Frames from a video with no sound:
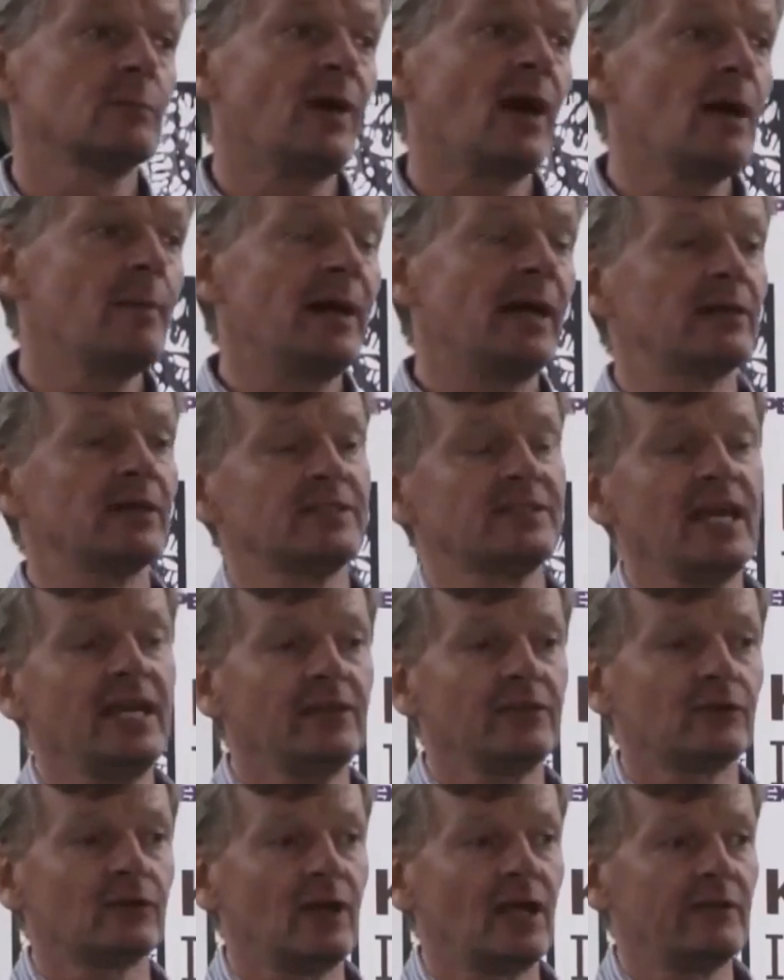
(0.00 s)
by about the
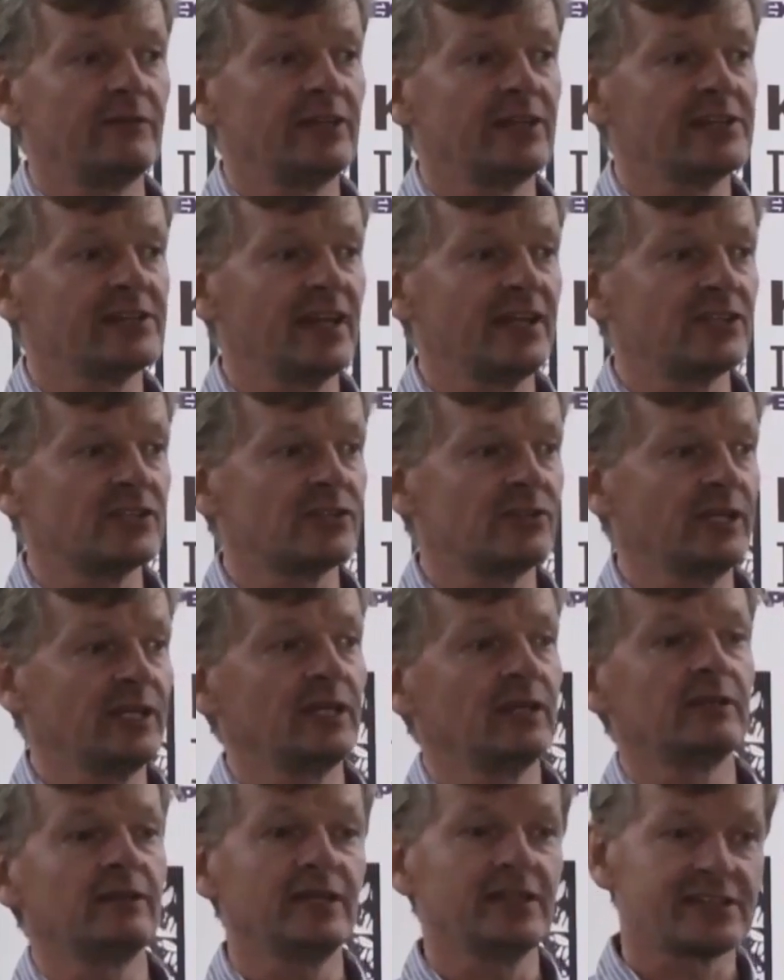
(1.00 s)
10th or 11th
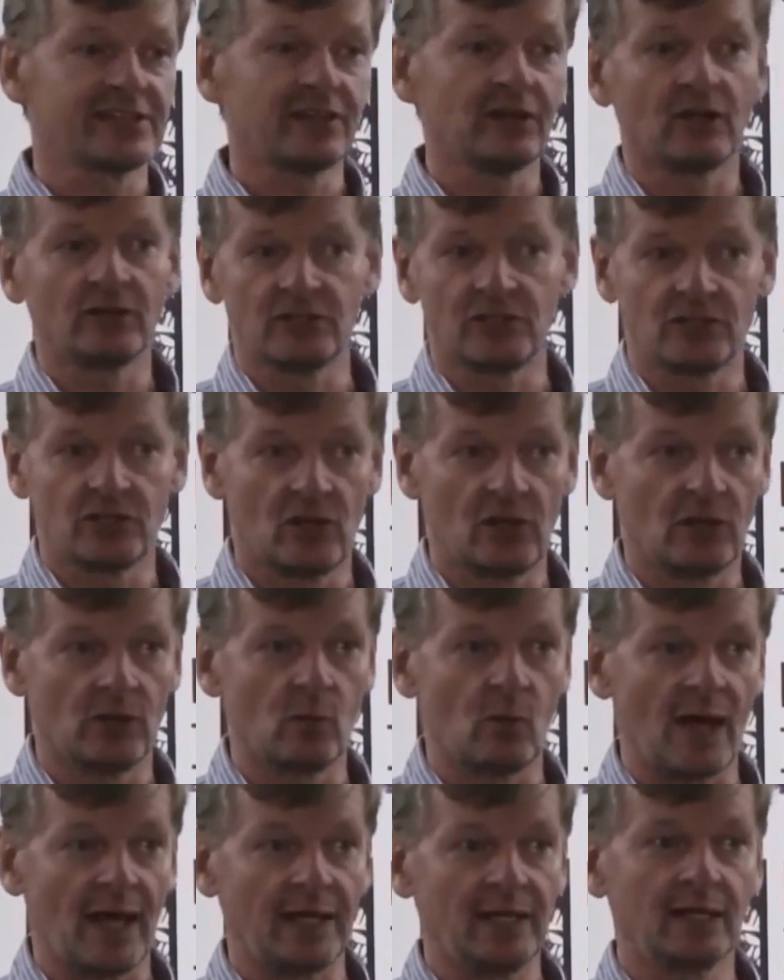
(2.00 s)
century, things start to
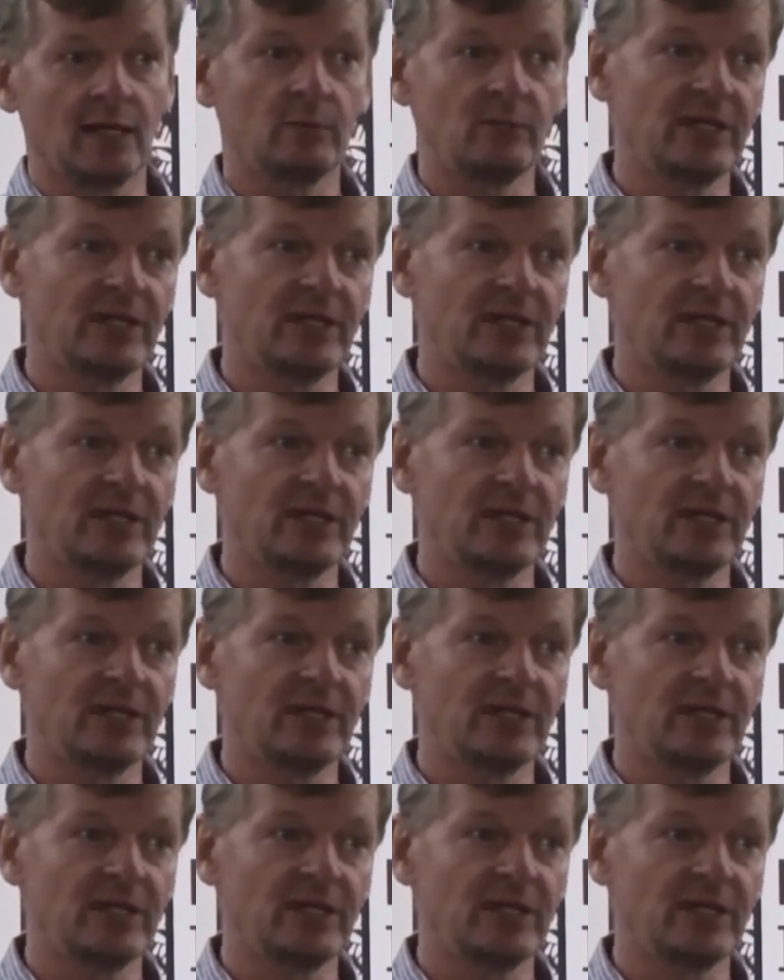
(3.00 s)
turn away.